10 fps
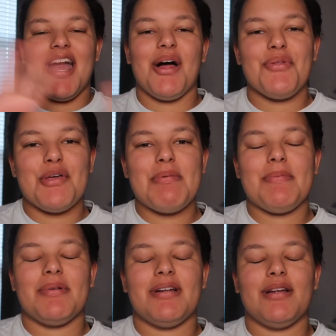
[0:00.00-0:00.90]
Hello there
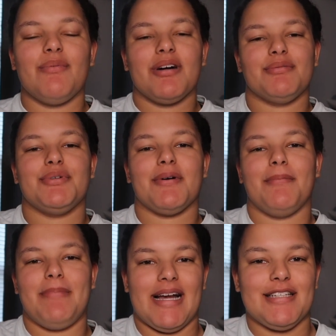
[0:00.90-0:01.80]
people internet,
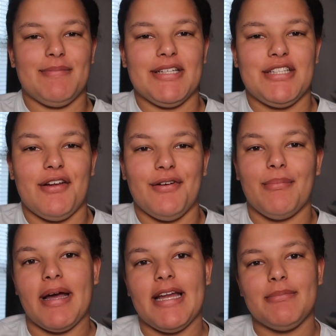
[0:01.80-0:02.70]
welcome back to my channel.
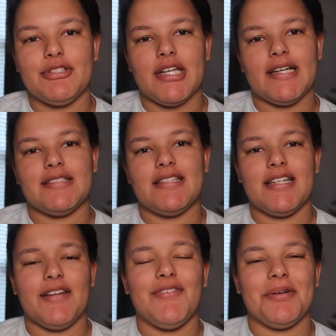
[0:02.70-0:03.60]
My name is Jazlyn,
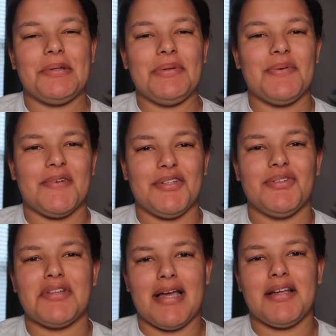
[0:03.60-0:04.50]
and if you are new, don't forget
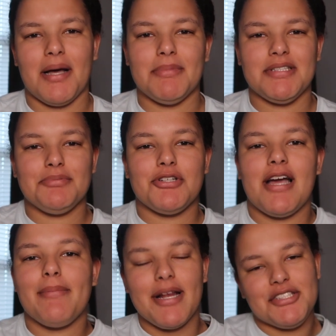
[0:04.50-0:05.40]
to like, comment,
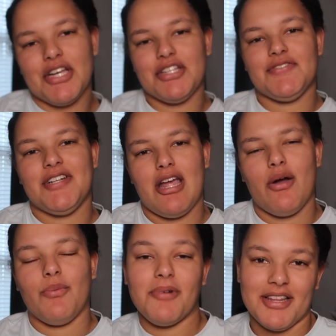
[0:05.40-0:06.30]
subscribe, and share this
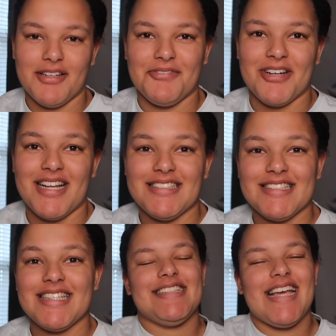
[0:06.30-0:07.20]
video with your
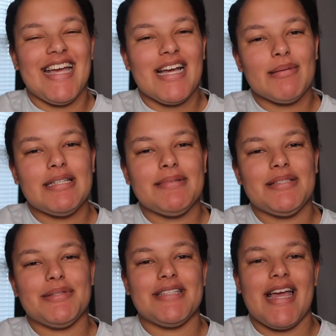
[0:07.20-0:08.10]
friends. Today I'm going to be
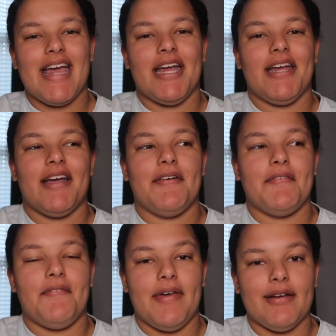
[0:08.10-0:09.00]
doing a
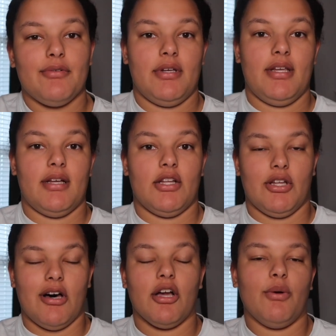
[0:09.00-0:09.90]
very
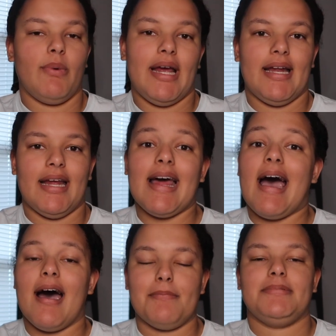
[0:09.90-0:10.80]
long awaited
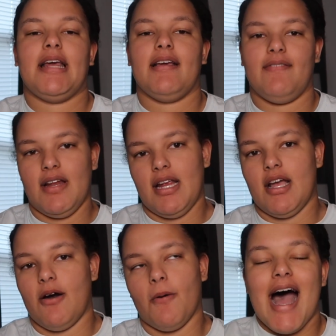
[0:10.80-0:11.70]
update
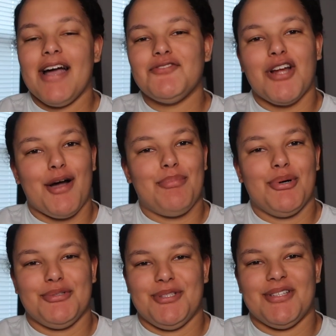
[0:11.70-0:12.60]
video. I have not
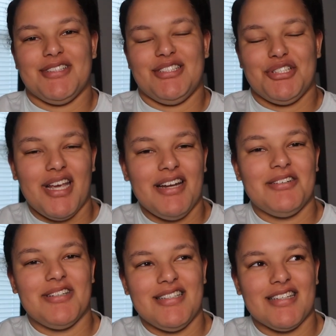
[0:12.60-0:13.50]
posted on this
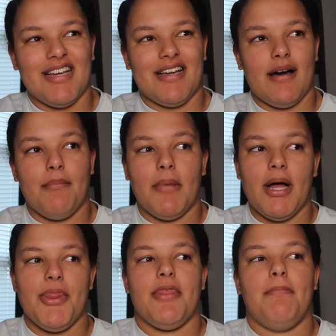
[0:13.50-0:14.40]
channel in like a
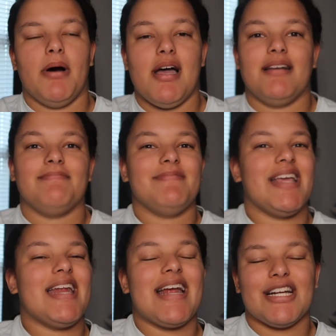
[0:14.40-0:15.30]
month, but
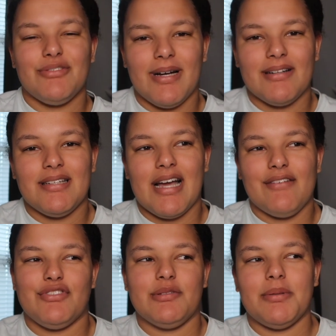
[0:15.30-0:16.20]
in actuality
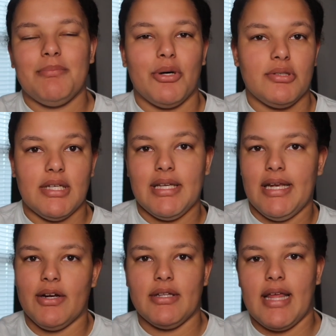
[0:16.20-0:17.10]
I've just been posting
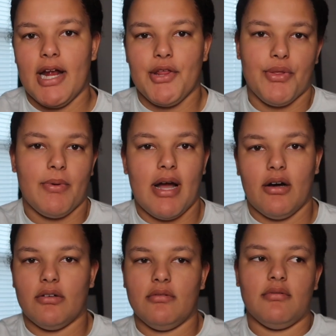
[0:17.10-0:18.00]
here and there
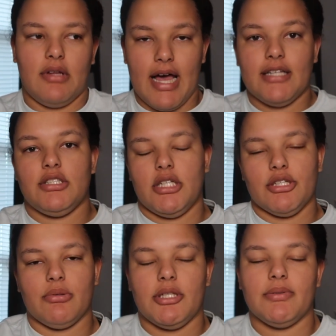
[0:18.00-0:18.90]
throughout last year,
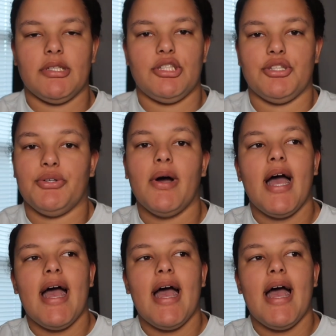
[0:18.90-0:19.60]
2022.